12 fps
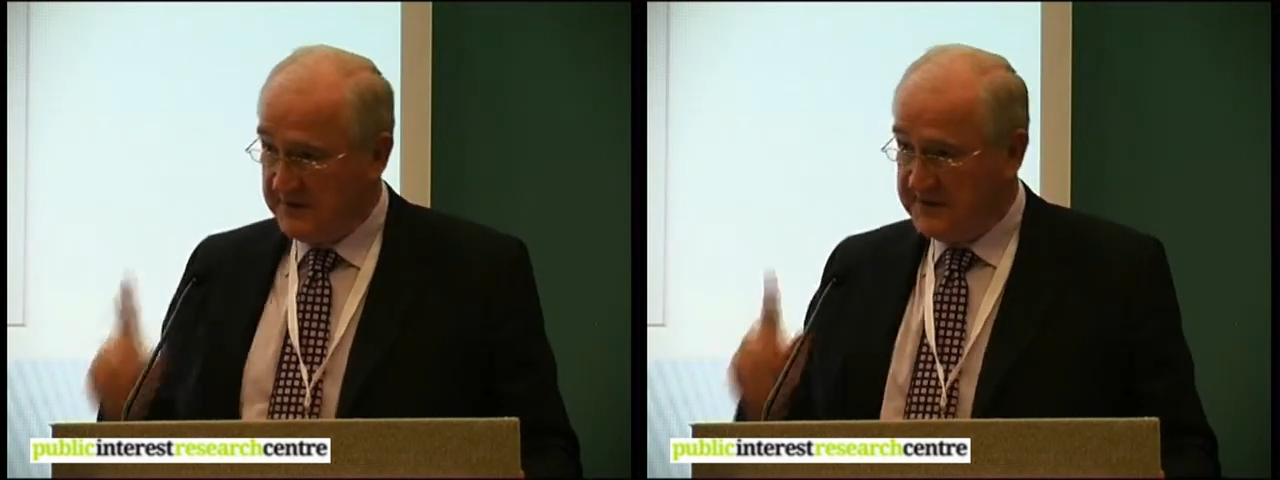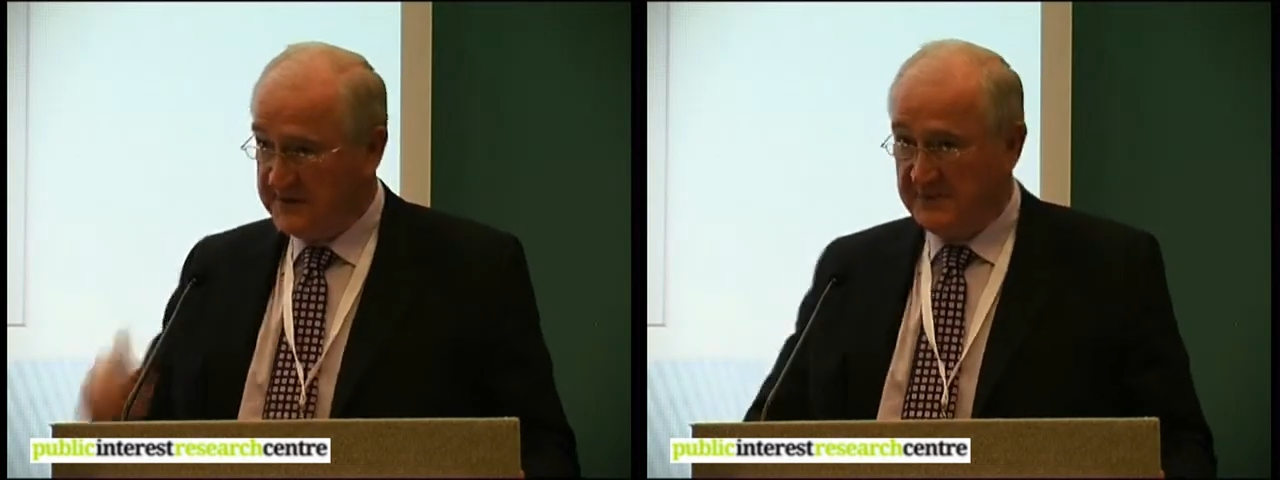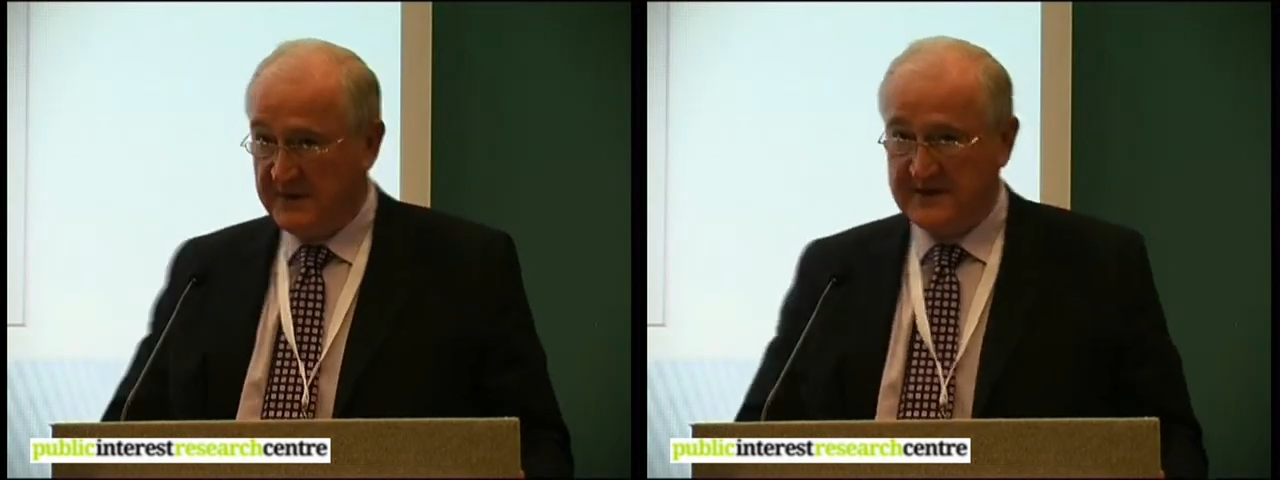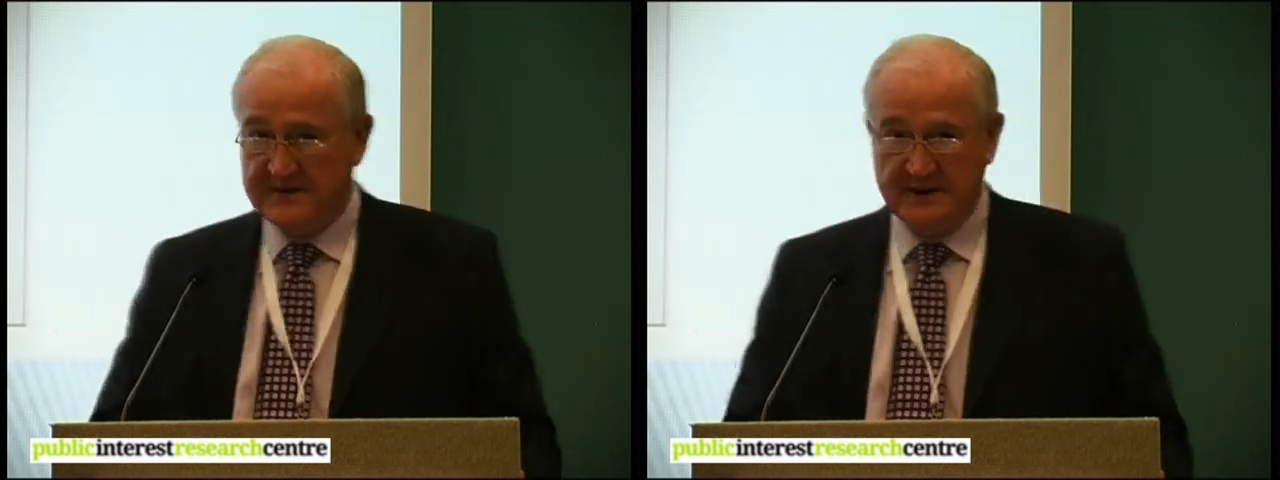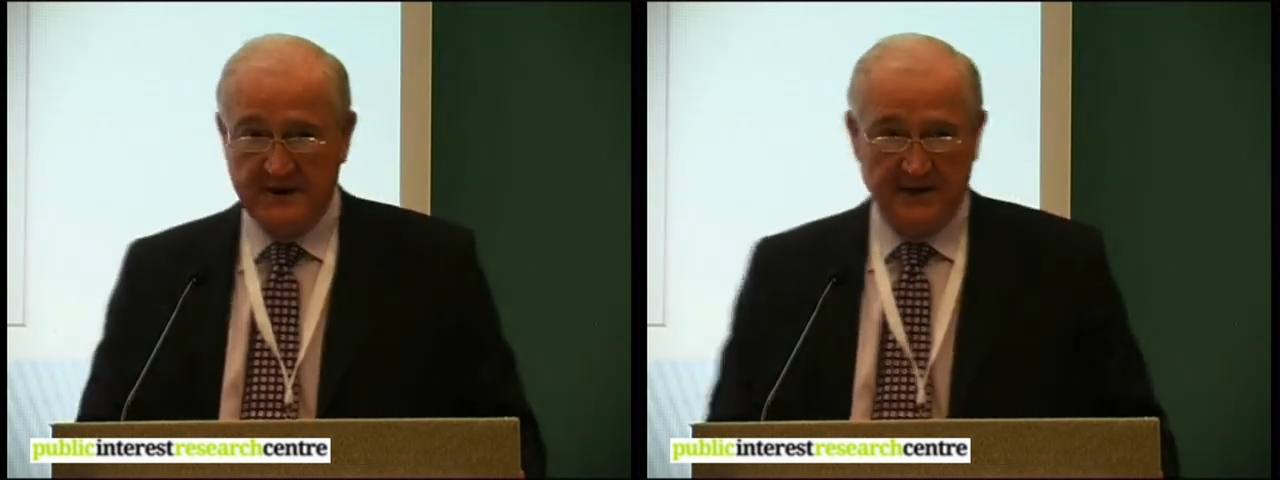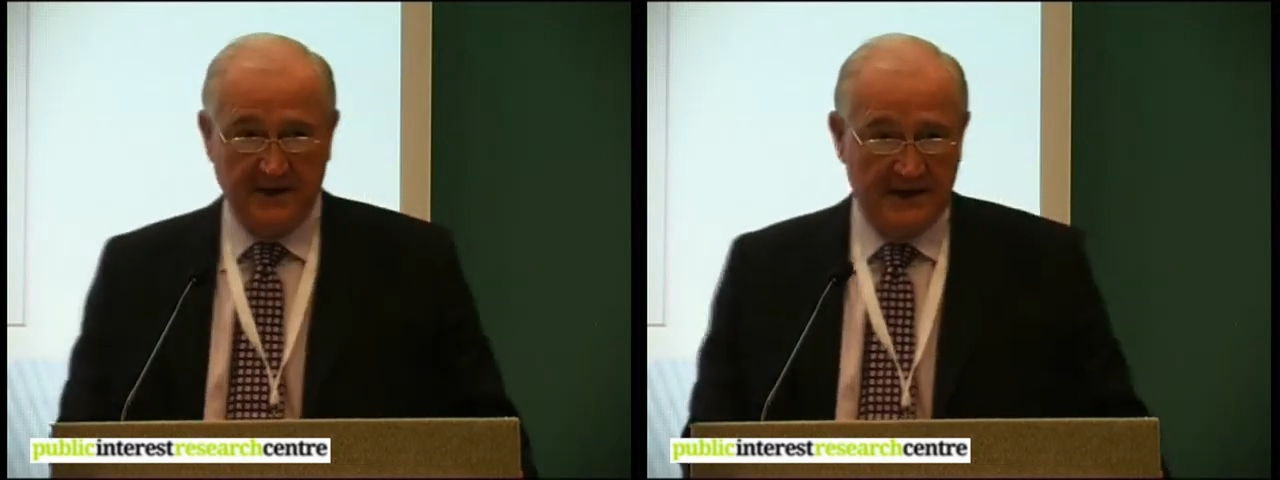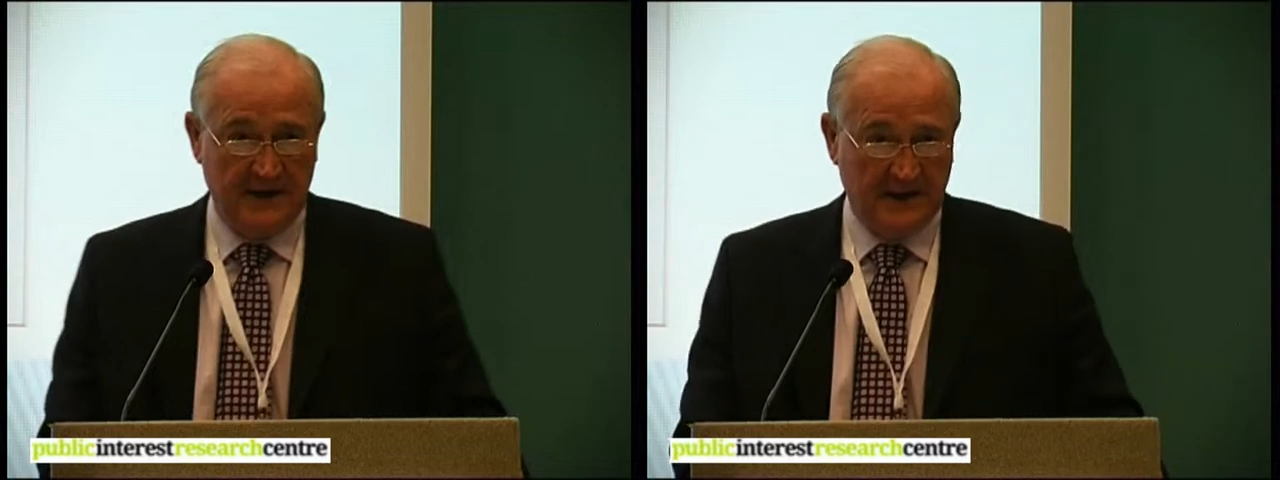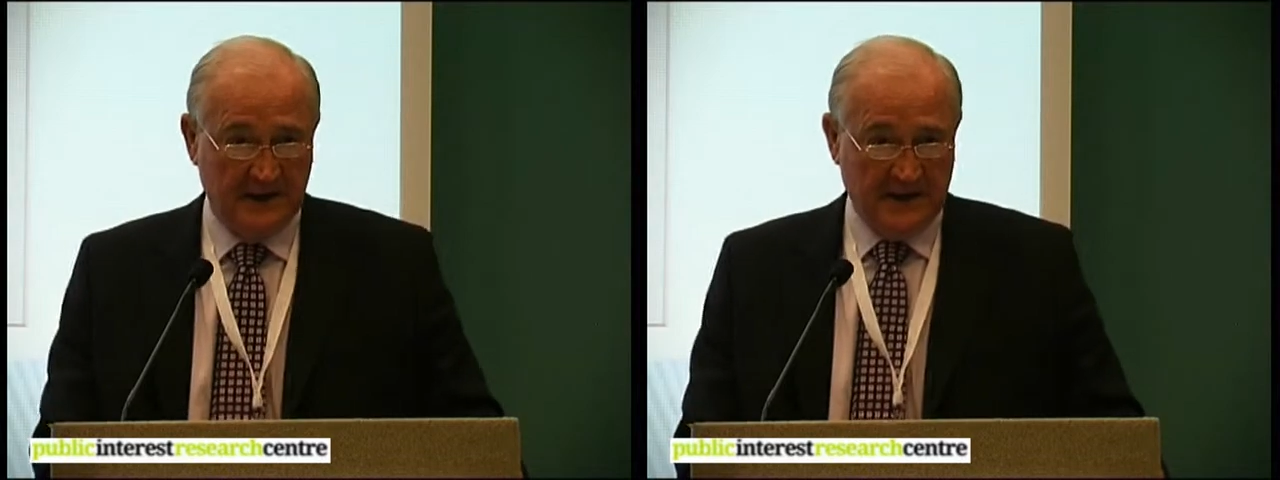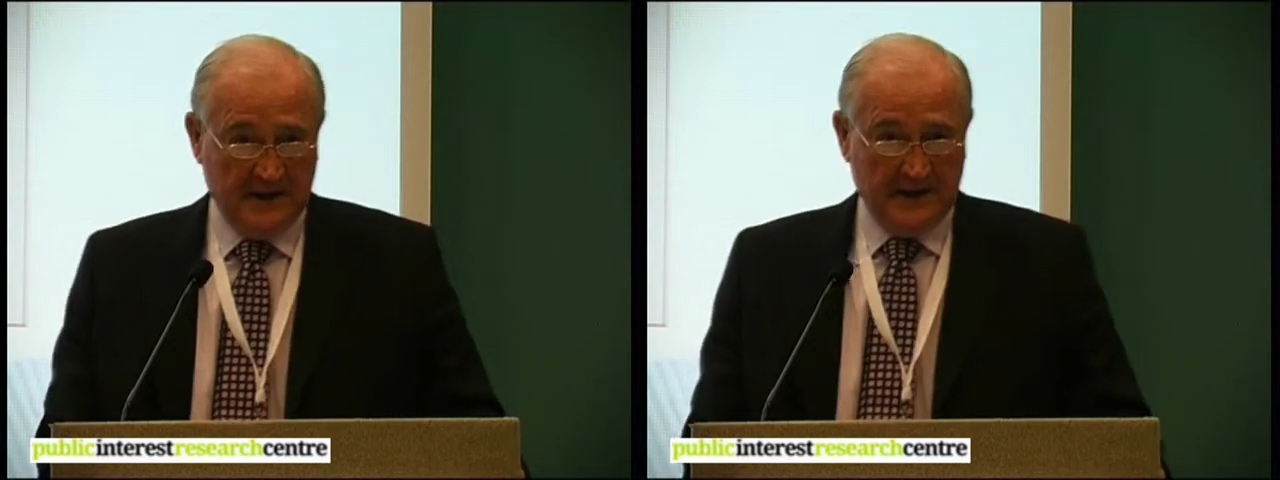Now, these are based on
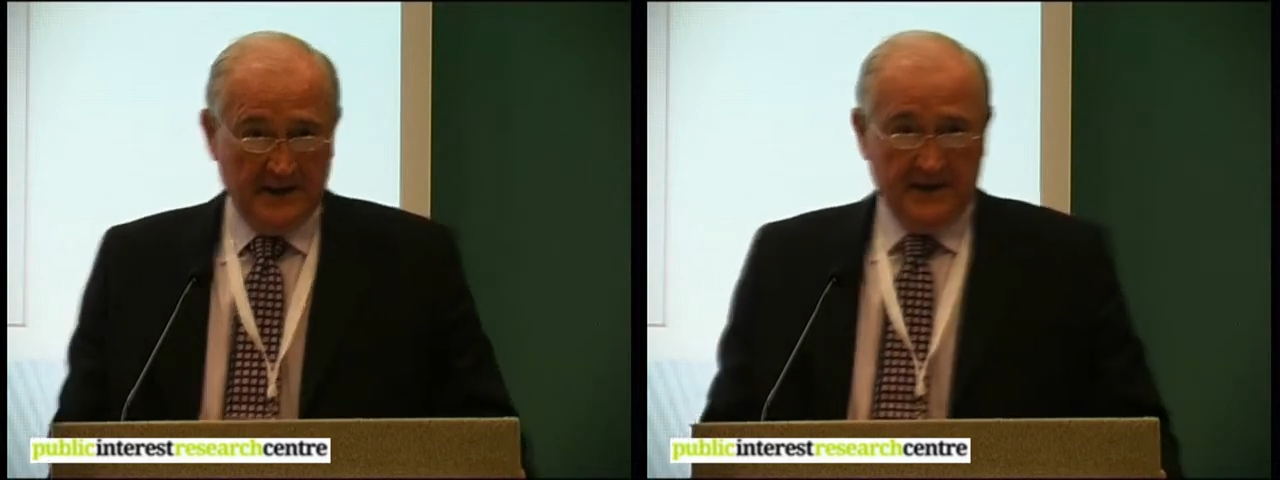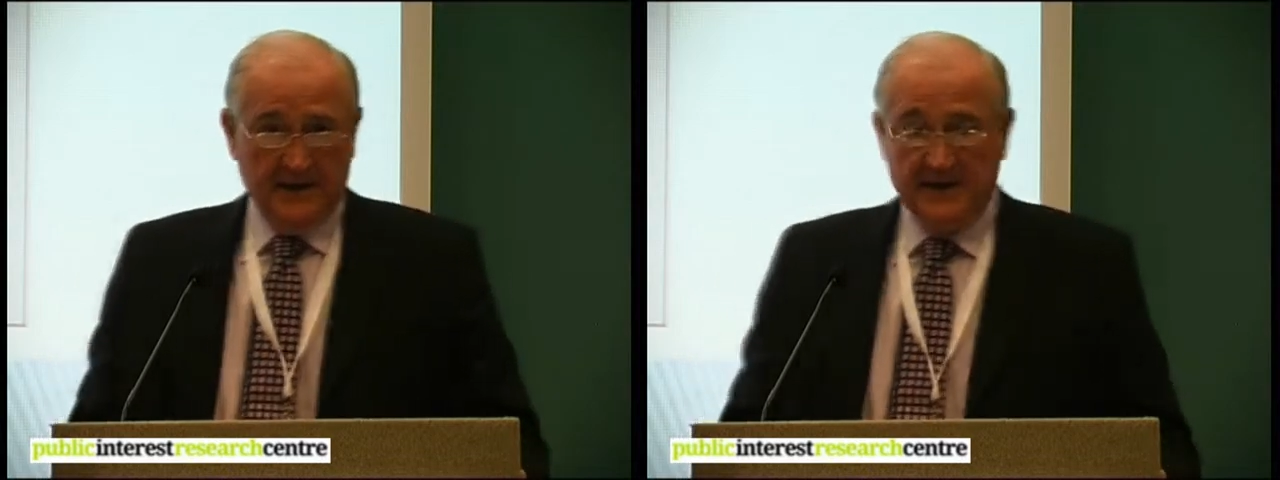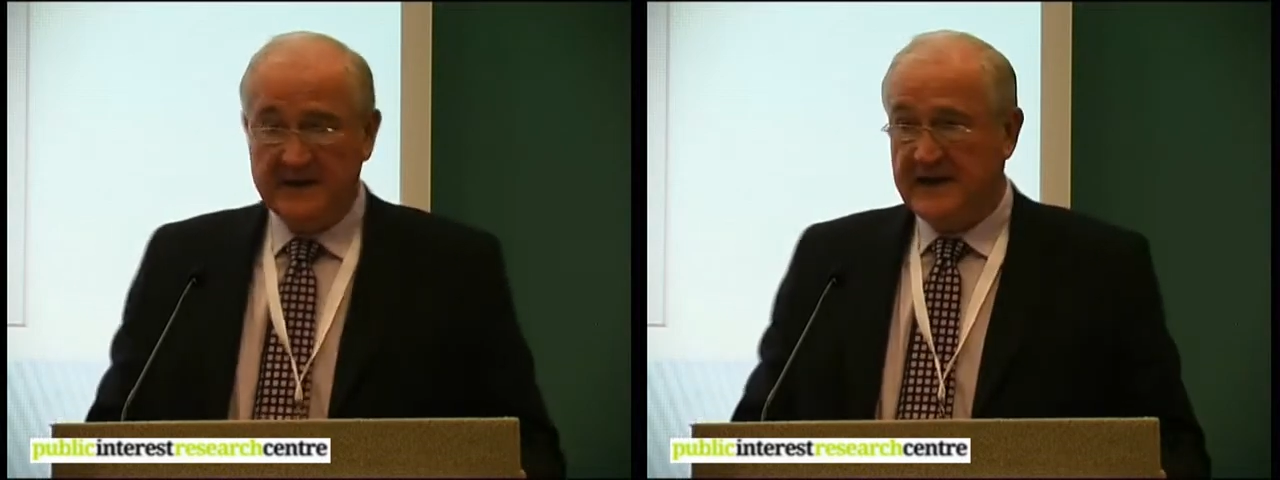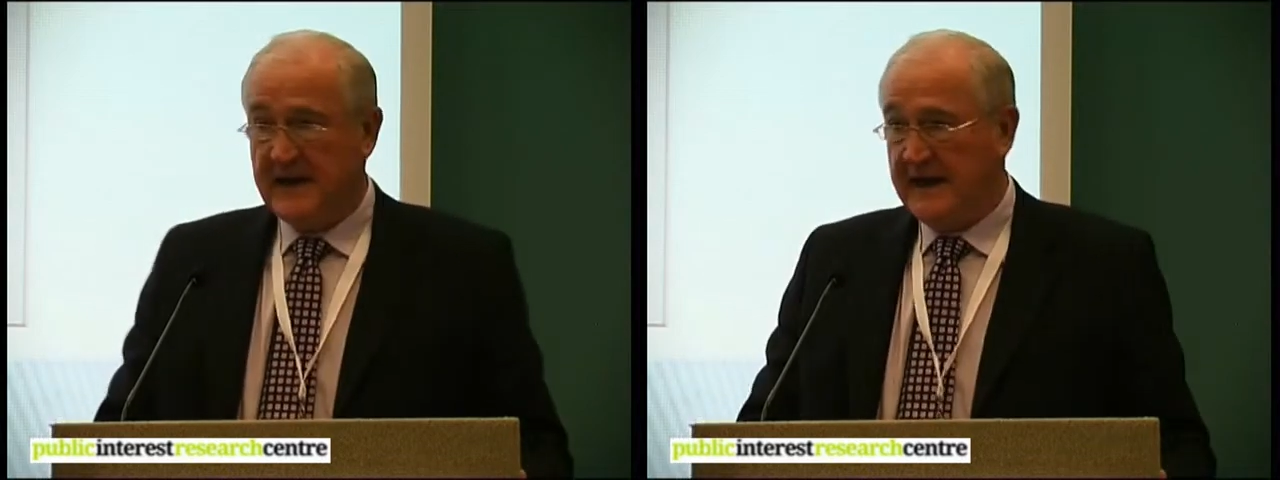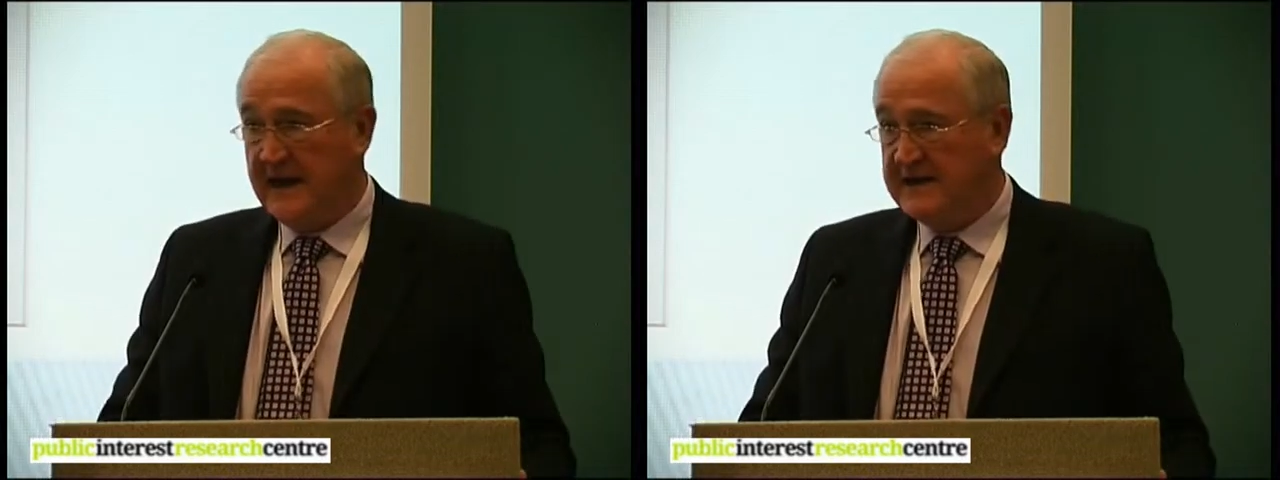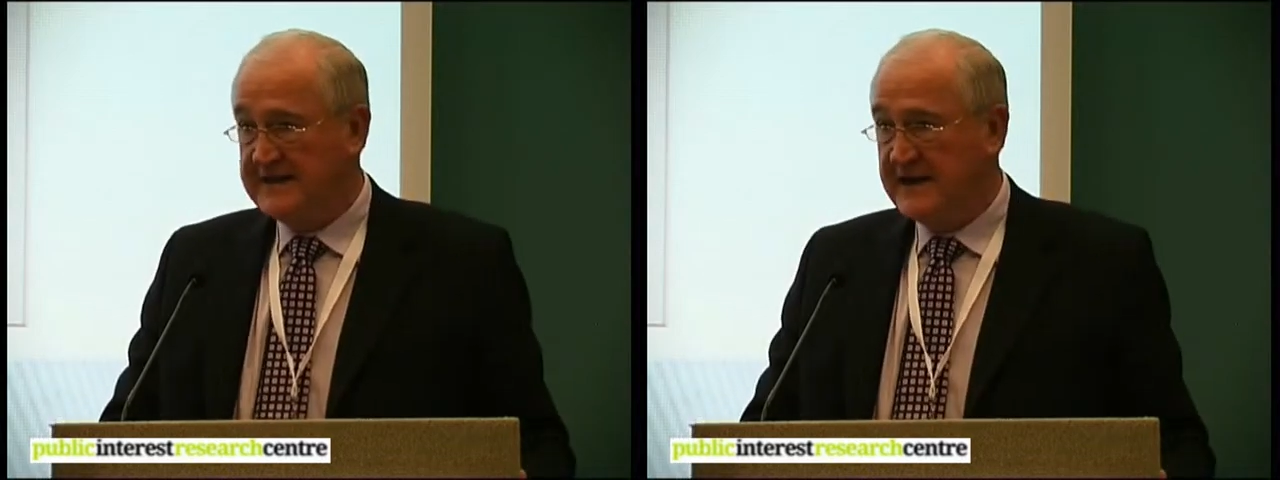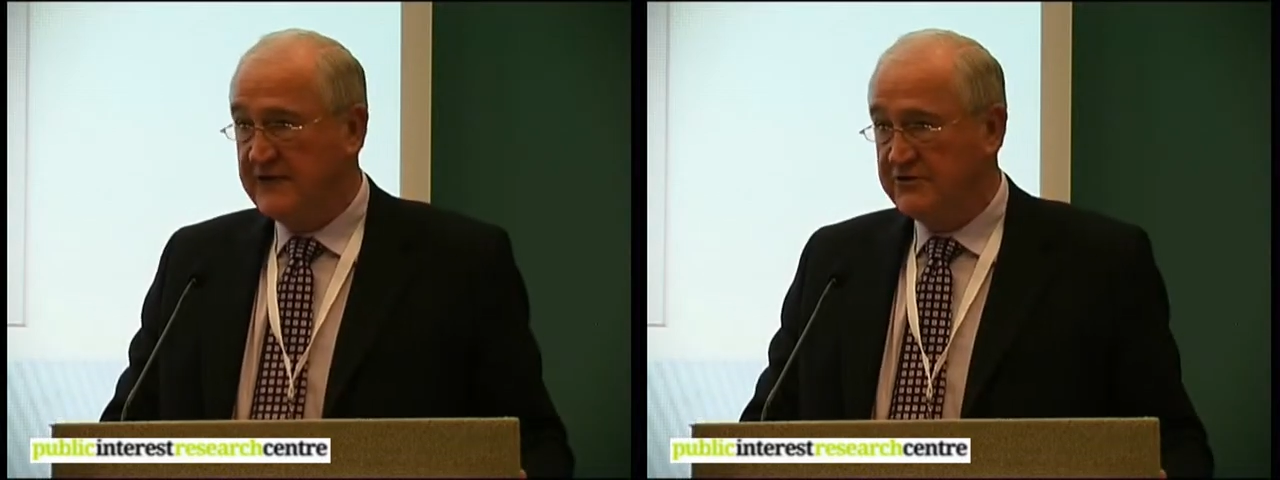the DEC